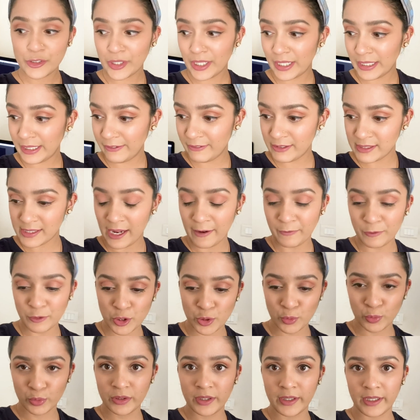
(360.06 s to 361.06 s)
So anyways, I have to
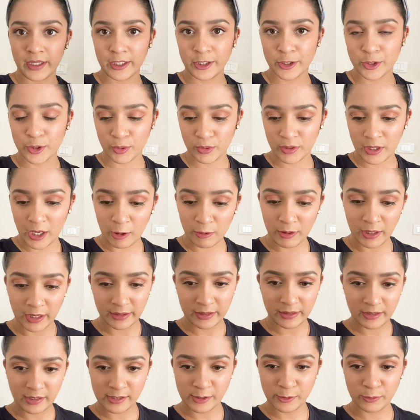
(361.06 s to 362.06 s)
shoot the intro now.
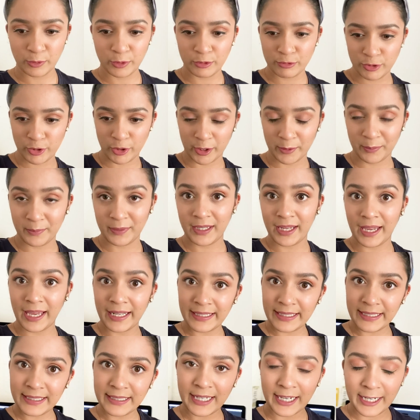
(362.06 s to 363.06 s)
Latika is going to join me
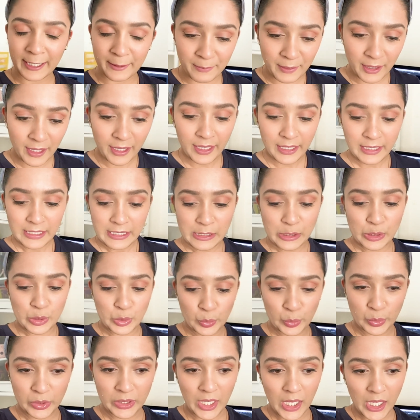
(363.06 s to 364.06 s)
anytime.
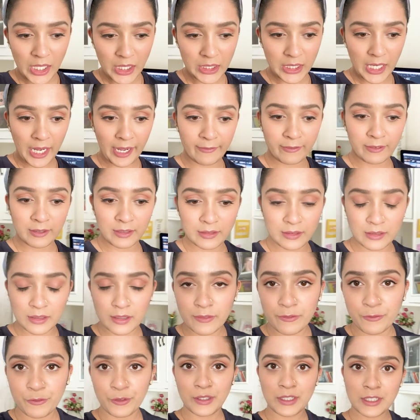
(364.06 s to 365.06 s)
So yeah, I will
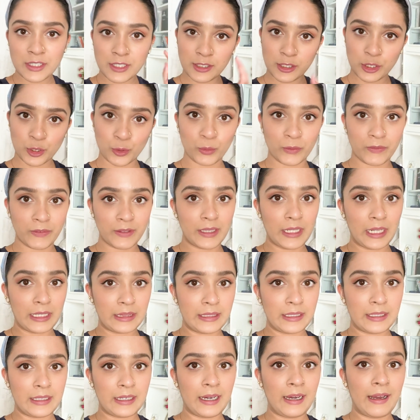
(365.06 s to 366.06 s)
finish the shoot with
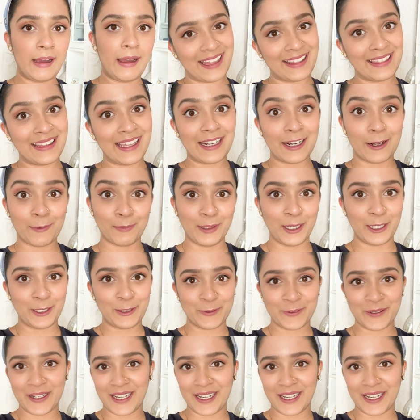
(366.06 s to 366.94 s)
Latika and then update you